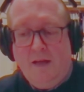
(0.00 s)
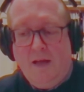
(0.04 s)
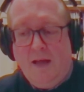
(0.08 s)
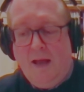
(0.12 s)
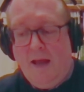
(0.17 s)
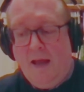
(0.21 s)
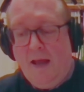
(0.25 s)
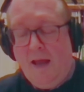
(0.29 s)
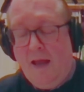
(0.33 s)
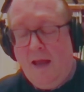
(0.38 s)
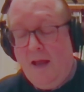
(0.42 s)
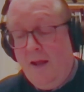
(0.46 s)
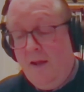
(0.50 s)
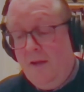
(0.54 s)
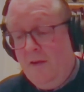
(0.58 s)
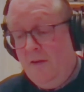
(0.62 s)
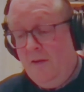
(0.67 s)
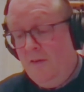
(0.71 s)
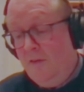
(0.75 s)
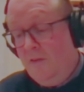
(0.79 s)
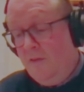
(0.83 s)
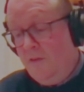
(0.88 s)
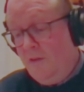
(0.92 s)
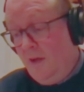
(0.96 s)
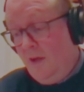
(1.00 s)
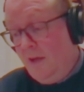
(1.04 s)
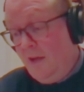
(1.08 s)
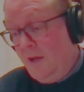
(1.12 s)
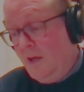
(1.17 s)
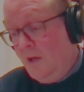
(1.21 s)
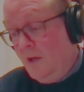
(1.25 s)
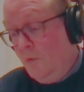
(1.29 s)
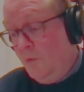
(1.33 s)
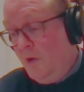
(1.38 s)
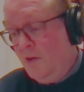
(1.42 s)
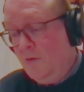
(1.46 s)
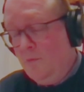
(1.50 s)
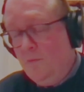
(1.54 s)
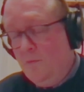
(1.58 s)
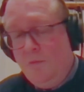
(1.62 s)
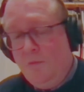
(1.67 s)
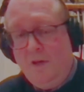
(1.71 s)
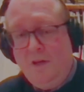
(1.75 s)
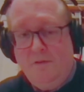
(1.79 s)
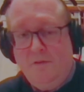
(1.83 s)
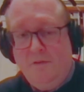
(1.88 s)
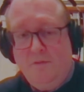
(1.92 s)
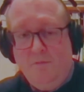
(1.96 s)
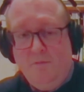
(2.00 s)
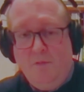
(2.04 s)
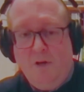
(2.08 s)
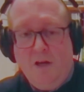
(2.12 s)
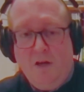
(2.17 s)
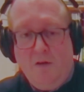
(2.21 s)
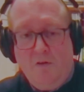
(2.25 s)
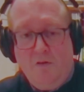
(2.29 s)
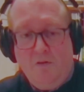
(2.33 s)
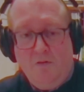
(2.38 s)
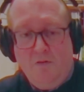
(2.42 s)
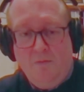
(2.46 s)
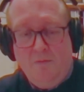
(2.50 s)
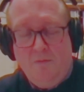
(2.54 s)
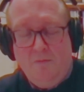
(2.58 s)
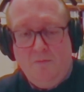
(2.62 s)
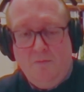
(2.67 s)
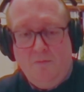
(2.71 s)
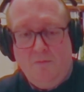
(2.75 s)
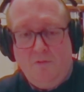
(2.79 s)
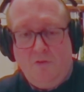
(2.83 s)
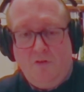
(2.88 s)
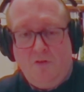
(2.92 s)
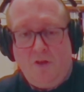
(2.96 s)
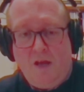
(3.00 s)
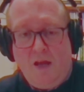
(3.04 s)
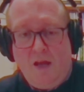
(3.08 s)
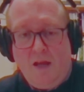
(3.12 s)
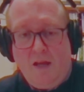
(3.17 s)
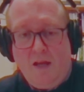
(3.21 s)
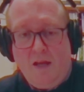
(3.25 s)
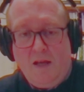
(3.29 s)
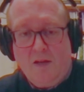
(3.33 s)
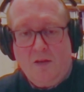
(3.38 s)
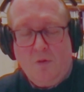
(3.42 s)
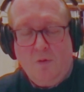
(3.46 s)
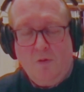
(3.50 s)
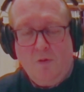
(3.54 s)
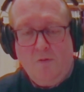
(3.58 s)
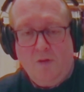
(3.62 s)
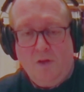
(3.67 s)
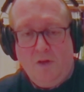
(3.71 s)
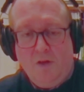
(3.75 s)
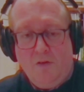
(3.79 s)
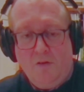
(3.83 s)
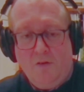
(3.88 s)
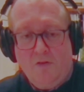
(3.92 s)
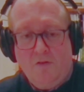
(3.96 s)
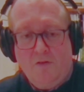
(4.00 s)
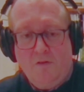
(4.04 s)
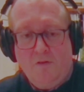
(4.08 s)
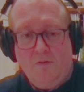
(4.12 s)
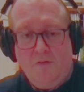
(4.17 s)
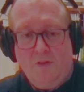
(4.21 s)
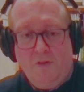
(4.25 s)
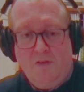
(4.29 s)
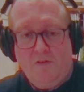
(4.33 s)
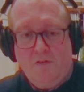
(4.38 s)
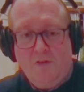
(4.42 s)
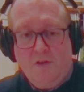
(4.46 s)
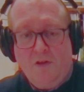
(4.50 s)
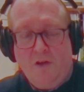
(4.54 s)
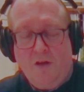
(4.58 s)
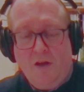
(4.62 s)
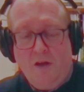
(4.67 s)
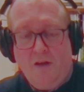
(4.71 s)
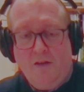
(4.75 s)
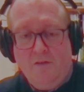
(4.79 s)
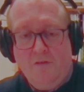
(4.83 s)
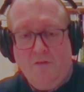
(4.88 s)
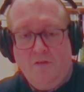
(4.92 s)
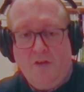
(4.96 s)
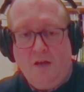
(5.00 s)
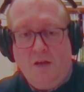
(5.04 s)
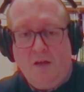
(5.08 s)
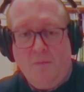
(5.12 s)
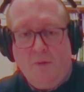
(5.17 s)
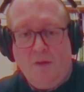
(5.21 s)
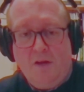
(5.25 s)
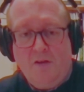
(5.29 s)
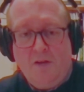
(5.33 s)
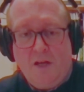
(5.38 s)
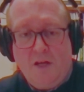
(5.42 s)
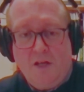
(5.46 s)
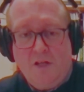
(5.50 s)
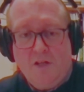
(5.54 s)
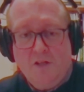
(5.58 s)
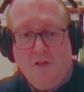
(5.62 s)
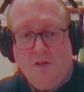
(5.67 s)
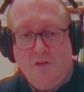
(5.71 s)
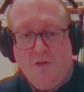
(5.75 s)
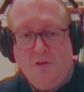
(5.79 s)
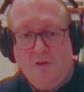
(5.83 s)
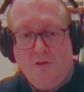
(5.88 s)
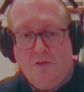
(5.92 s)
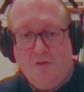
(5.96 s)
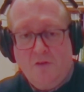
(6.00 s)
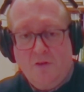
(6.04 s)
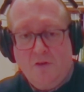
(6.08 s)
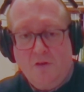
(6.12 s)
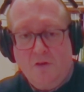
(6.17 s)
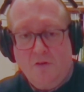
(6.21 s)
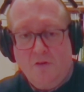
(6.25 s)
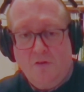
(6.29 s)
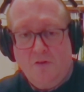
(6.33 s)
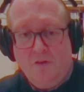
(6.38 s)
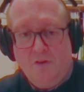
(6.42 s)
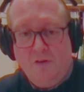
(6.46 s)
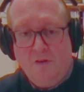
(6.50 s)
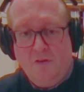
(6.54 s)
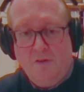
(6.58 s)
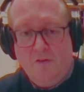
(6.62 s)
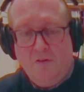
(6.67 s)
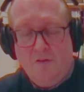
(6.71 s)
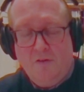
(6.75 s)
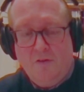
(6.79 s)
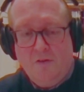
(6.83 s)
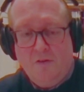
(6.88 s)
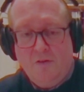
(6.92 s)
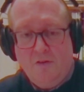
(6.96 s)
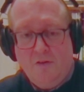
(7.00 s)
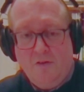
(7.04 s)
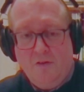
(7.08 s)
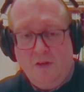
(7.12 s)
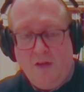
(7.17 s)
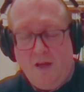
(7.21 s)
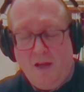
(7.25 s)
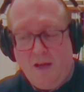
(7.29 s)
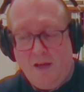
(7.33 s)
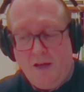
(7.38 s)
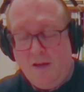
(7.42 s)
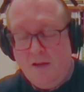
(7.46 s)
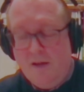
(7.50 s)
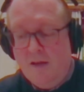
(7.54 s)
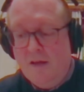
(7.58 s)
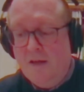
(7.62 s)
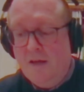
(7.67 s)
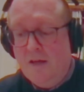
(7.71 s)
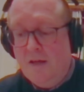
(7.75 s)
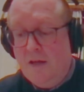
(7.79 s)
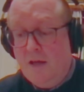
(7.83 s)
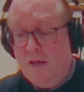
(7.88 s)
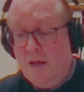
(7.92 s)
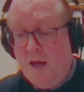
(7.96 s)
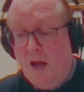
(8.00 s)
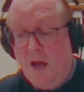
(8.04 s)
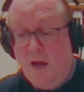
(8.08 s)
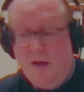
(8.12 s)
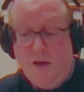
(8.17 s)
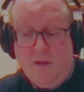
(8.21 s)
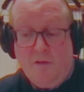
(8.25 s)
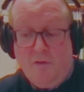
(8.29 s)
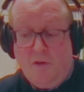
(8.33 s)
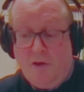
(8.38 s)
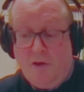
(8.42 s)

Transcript: And we don't see any equivalents of this kind of sedimentation across the continents today. Another